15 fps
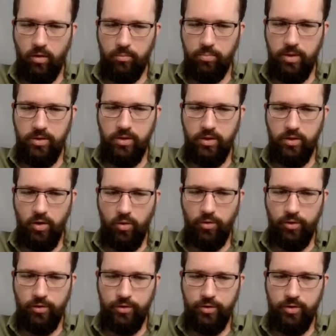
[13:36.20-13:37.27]
business
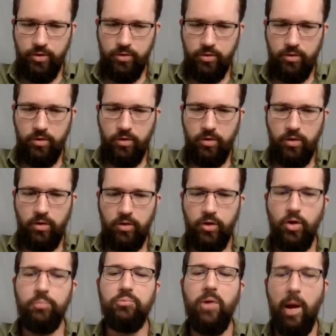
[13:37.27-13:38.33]
owners.
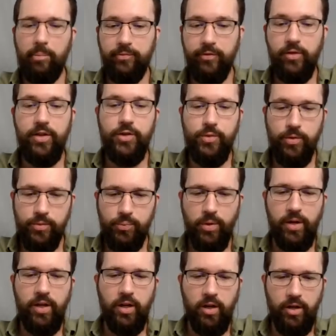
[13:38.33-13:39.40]
Your prompt for this was
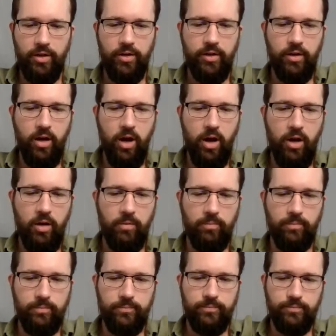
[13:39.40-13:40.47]
pretty good.
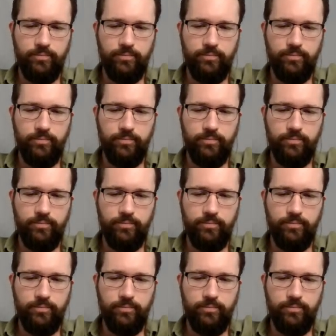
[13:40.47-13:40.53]
And